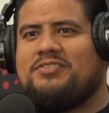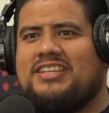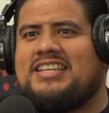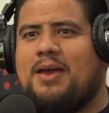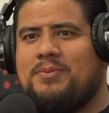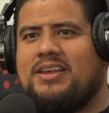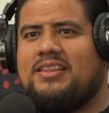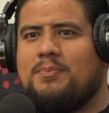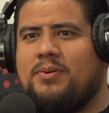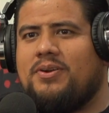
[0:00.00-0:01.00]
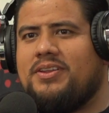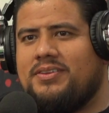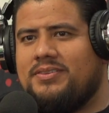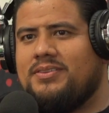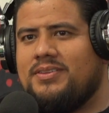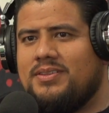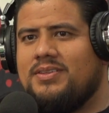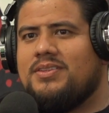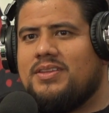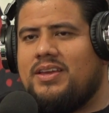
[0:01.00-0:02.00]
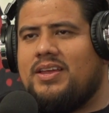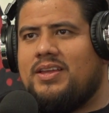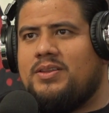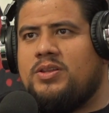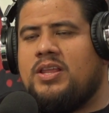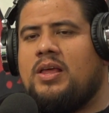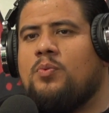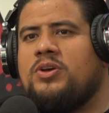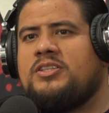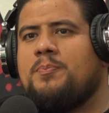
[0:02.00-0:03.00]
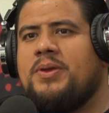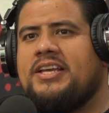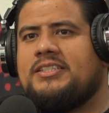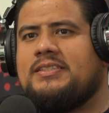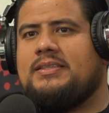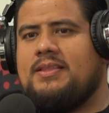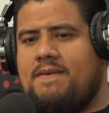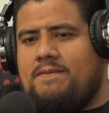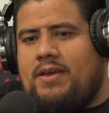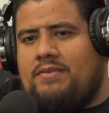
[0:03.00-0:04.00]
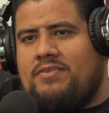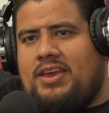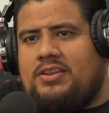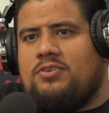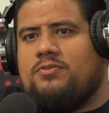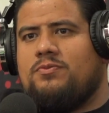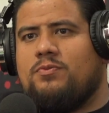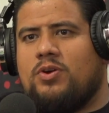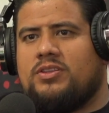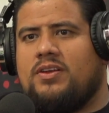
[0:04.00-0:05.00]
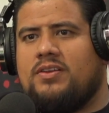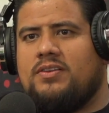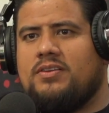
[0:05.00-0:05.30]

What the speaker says: that's happening at the party. And what's the biggest event you've worked on?